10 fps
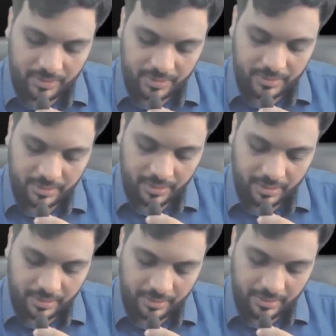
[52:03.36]
is
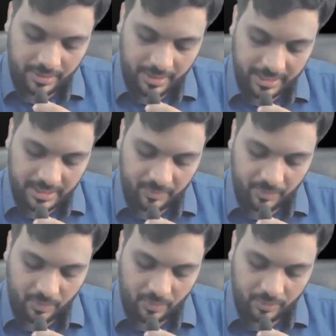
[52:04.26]
the
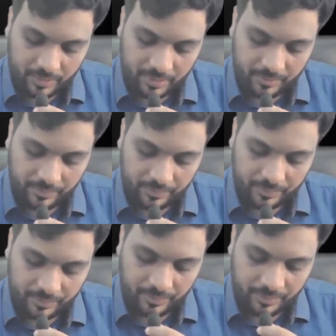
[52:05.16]
export,
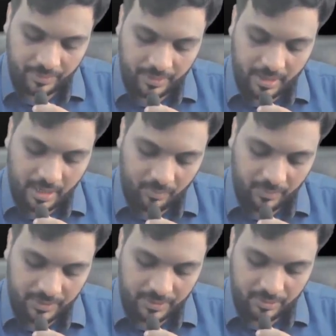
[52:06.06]
how
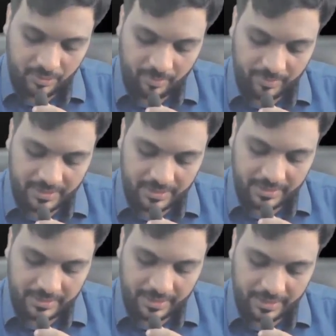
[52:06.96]
much is
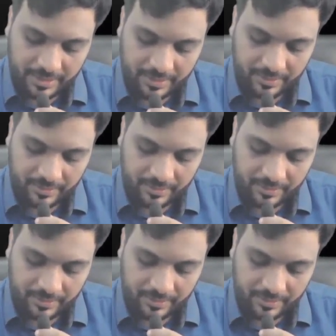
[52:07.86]
domestic sale,